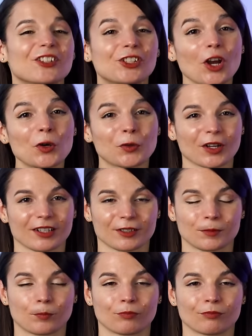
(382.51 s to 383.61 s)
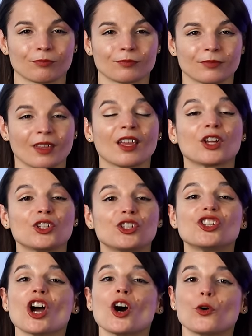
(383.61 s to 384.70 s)
Joke.
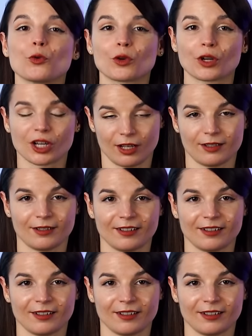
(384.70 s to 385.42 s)
Joke.